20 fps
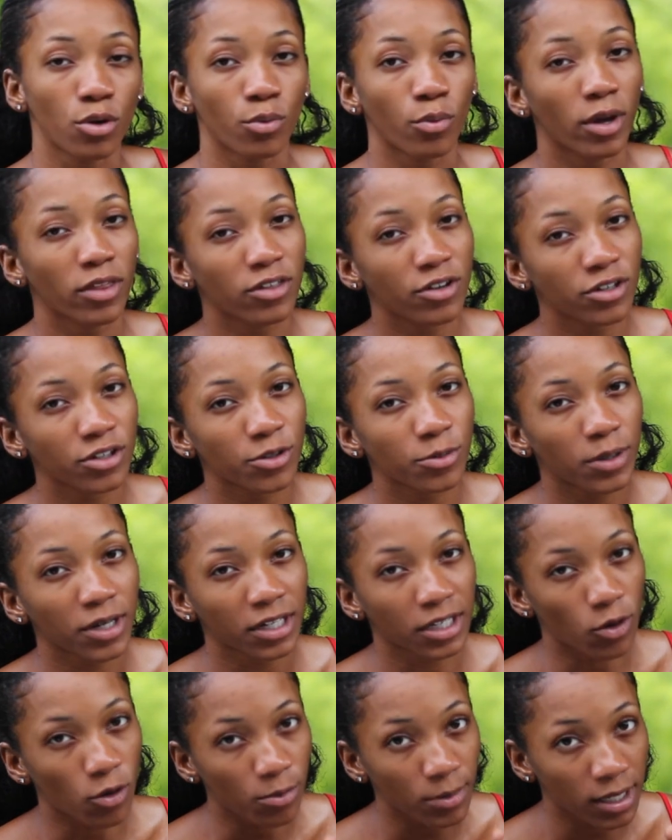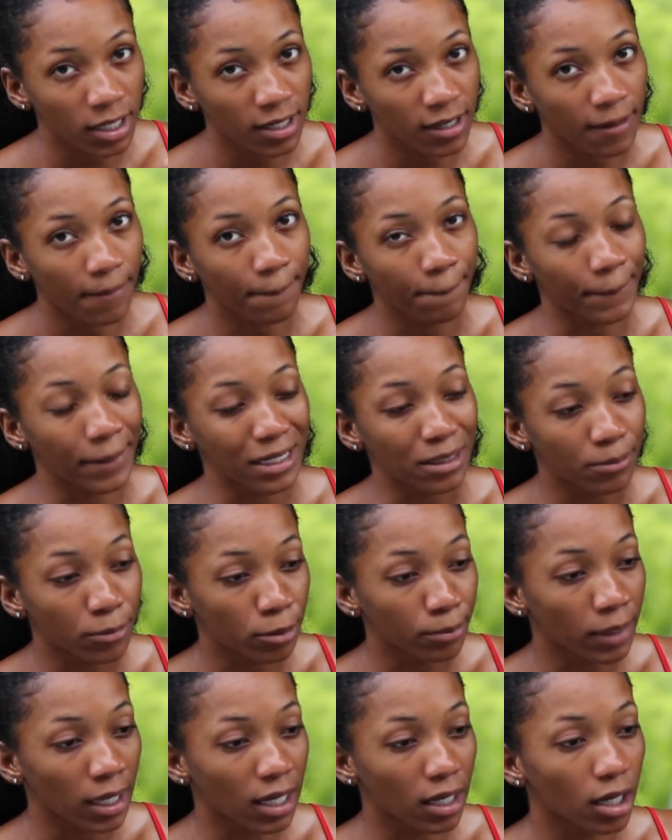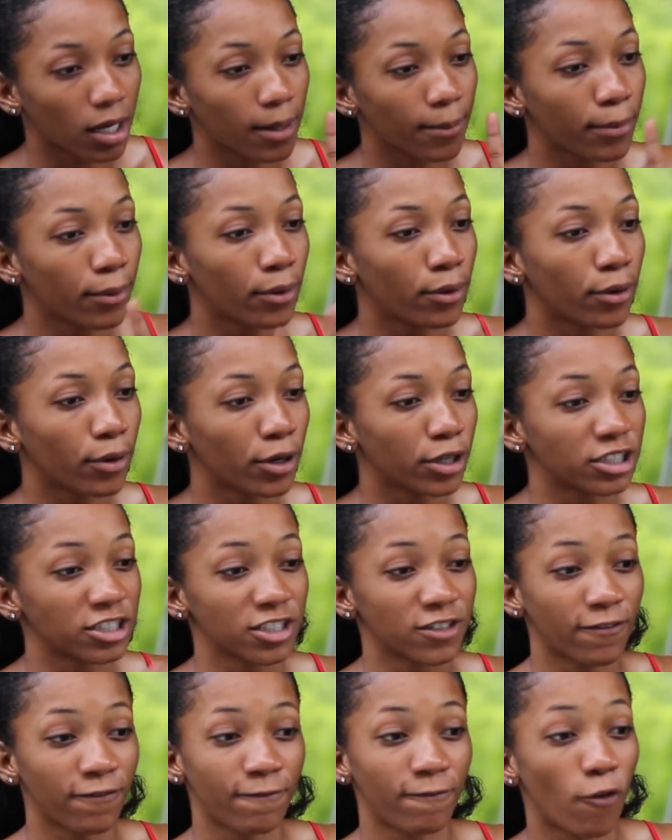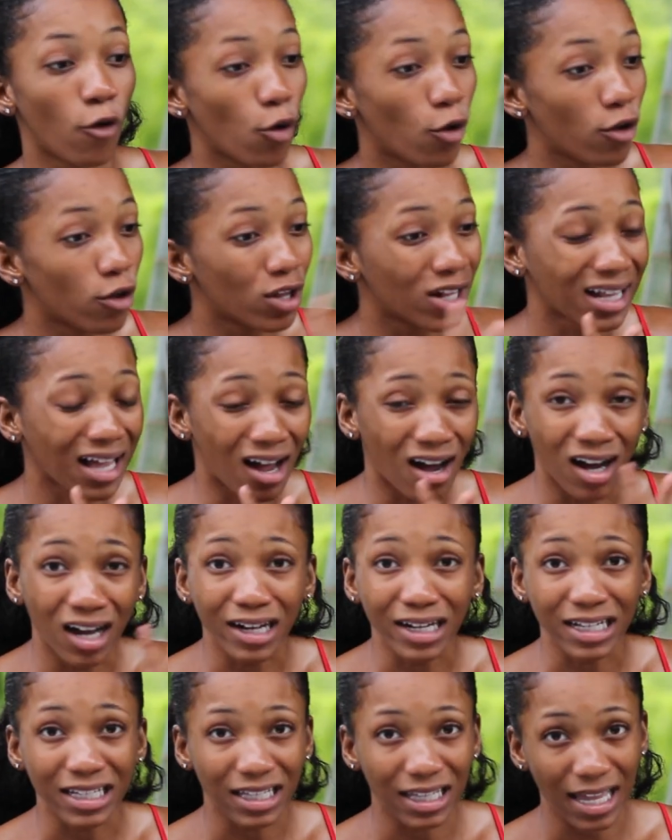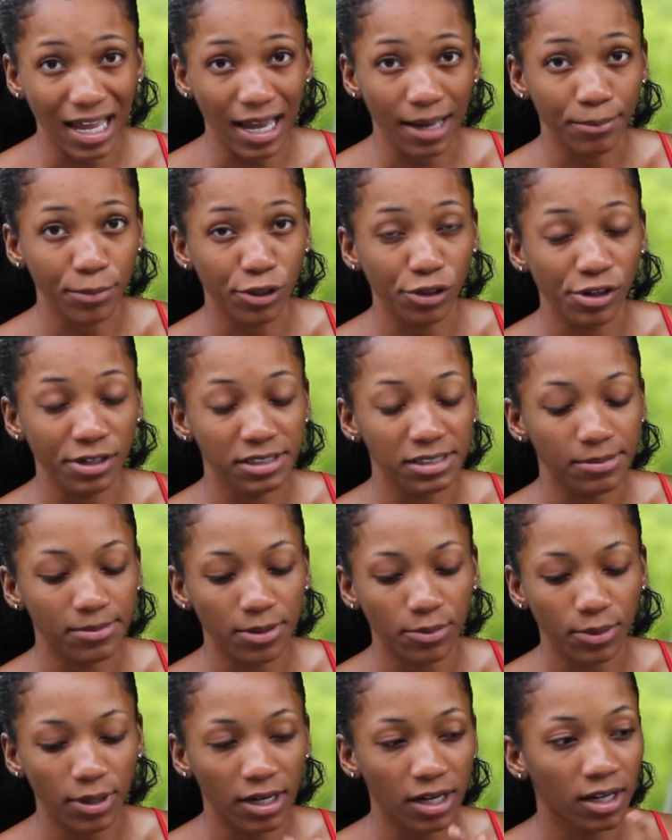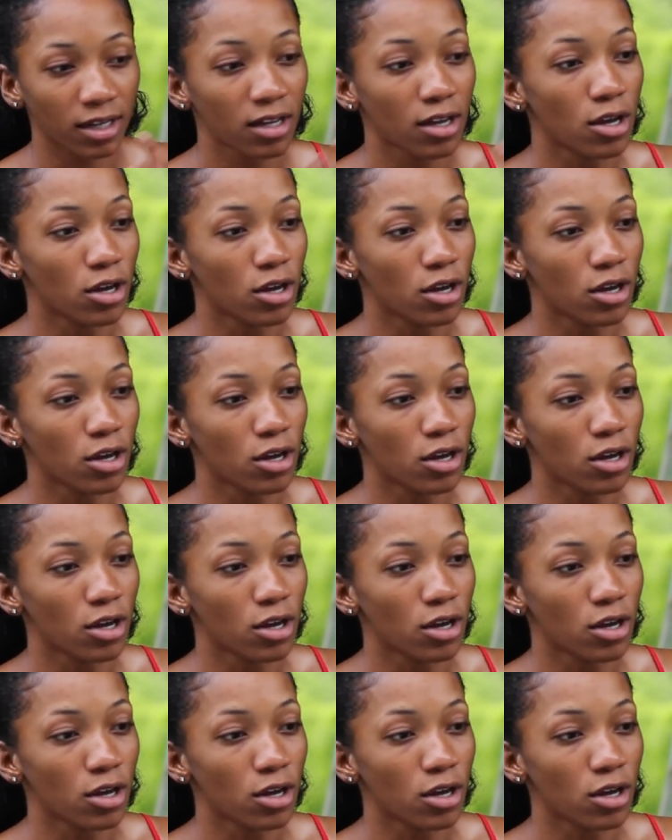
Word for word: Whether you're wearing no makeup, minimal makeup, or just full on glam you're going to be wearing,